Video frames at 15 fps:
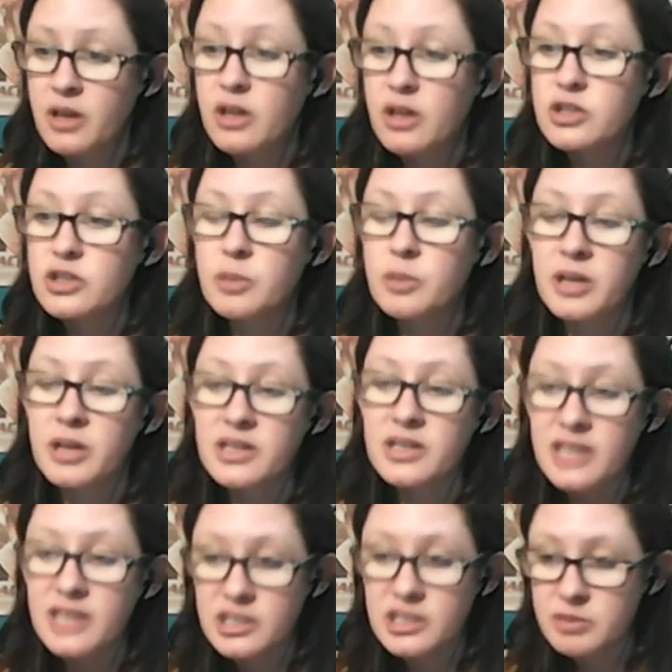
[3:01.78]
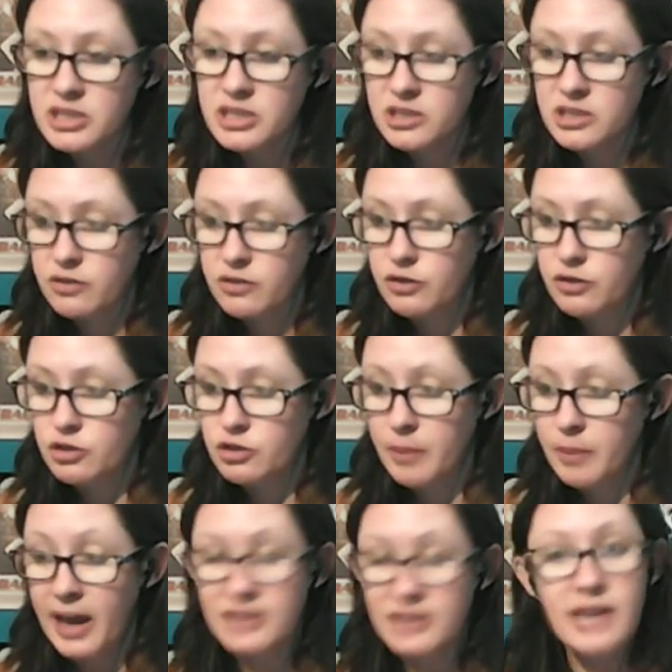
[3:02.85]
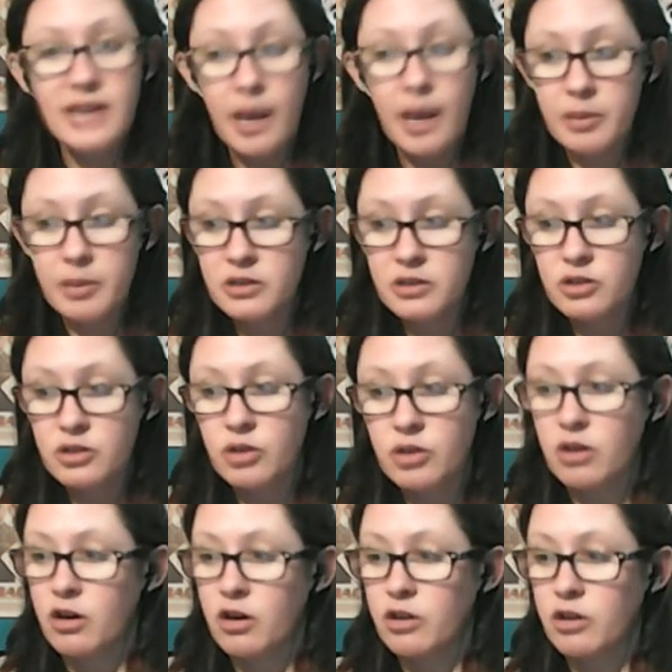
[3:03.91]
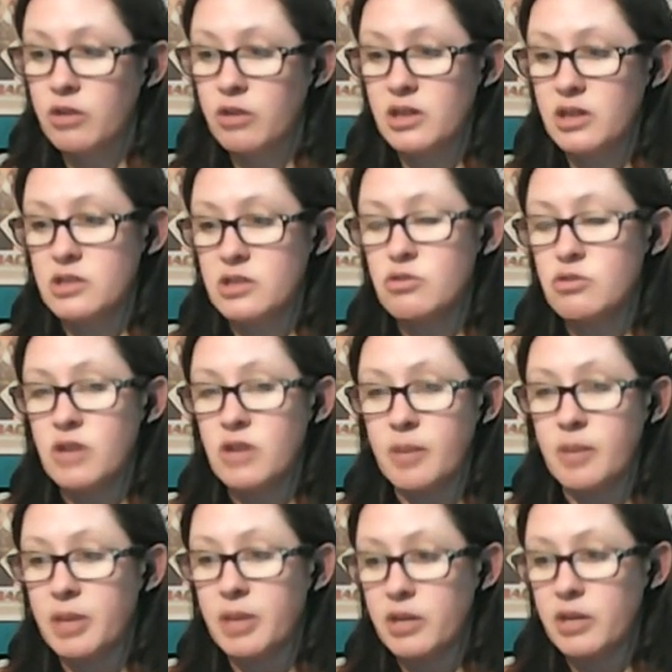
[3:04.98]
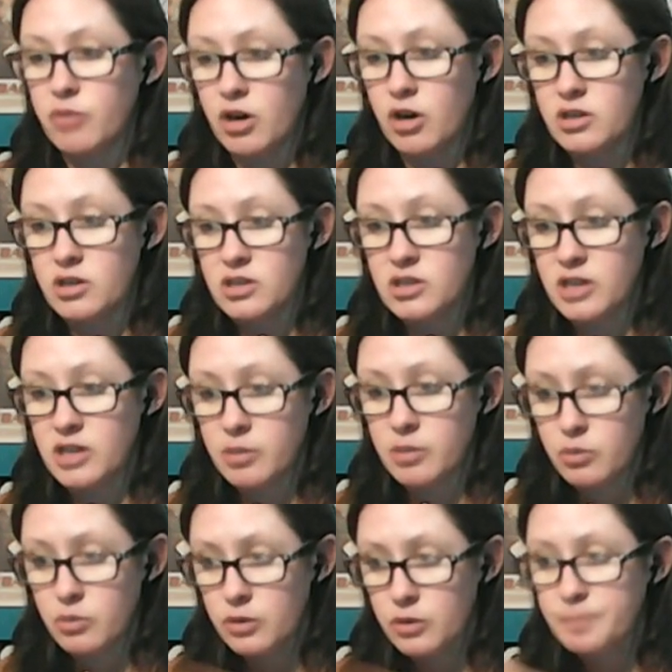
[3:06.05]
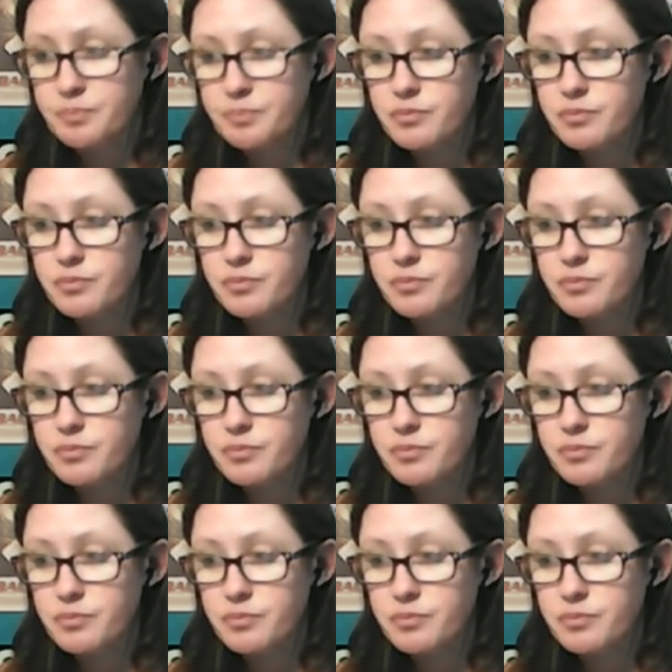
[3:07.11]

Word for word: So because X Men: Days of Future Past happened, you can argue that this new timeline in regards to Deadpool